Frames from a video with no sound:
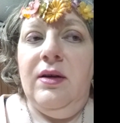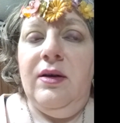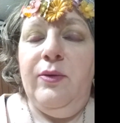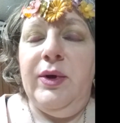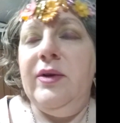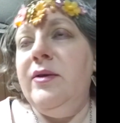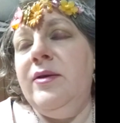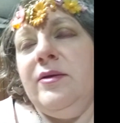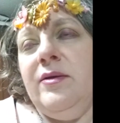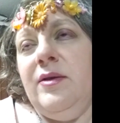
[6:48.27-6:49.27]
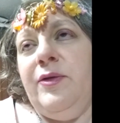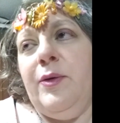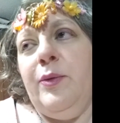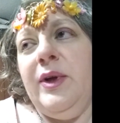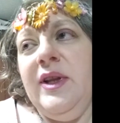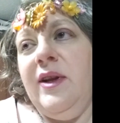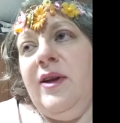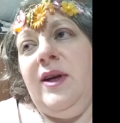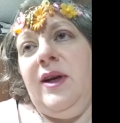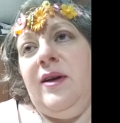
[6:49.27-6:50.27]
well, for one
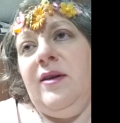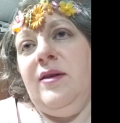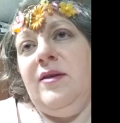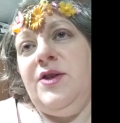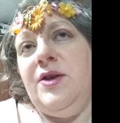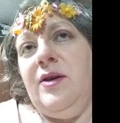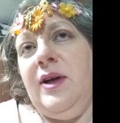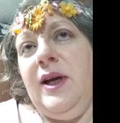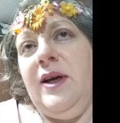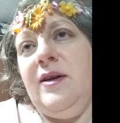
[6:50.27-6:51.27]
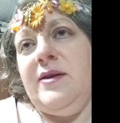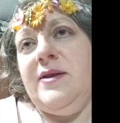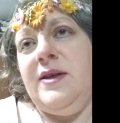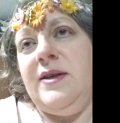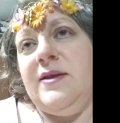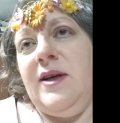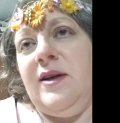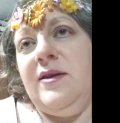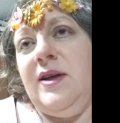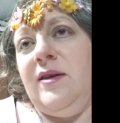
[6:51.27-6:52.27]
thing, Sean Hattasy is
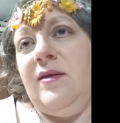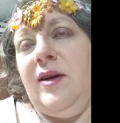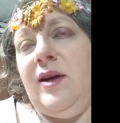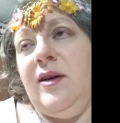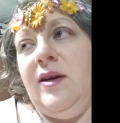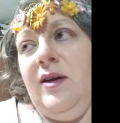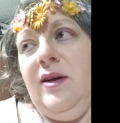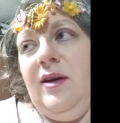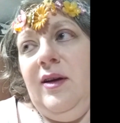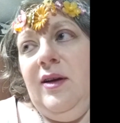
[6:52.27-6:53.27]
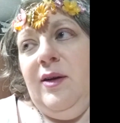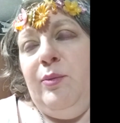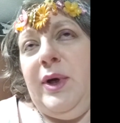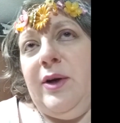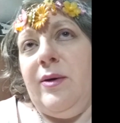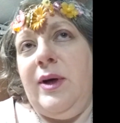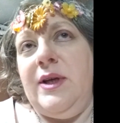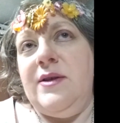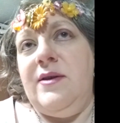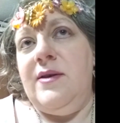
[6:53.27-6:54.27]
acting like
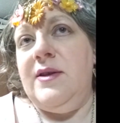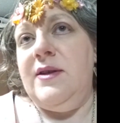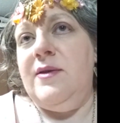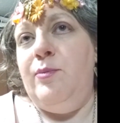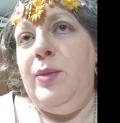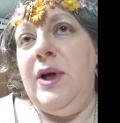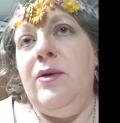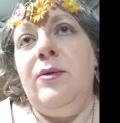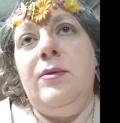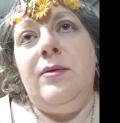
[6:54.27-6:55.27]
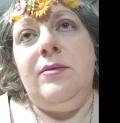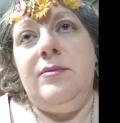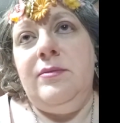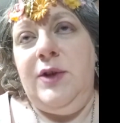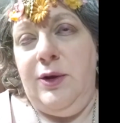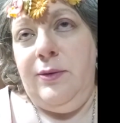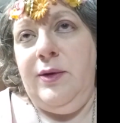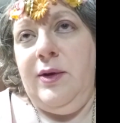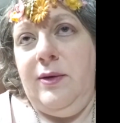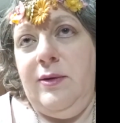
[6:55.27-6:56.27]
Barry's this big old,
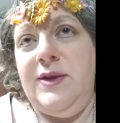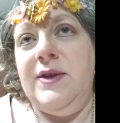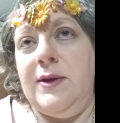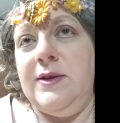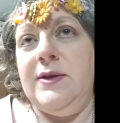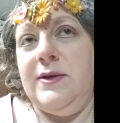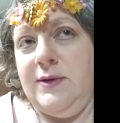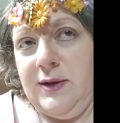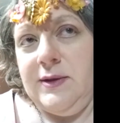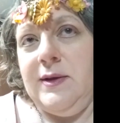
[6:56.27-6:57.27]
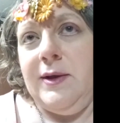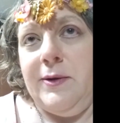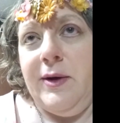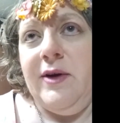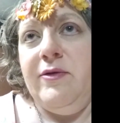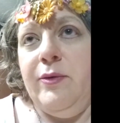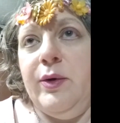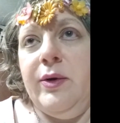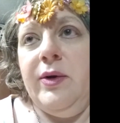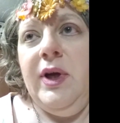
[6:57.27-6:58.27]
the six-letter F
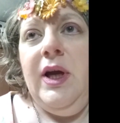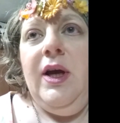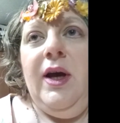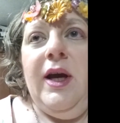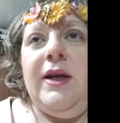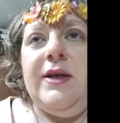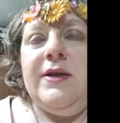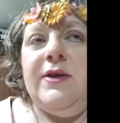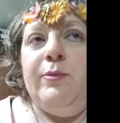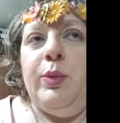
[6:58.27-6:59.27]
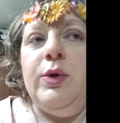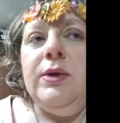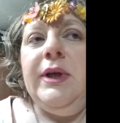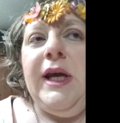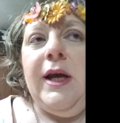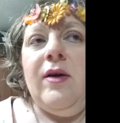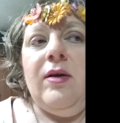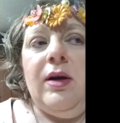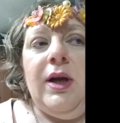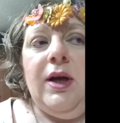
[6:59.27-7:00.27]
word, and he's bullying
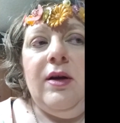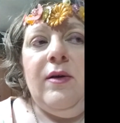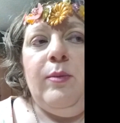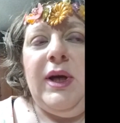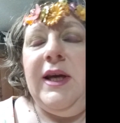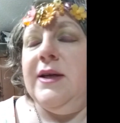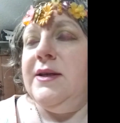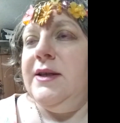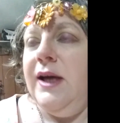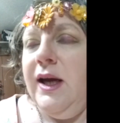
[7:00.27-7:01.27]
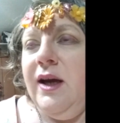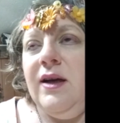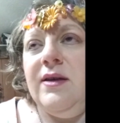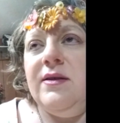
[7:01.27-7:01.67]
on him. He attacks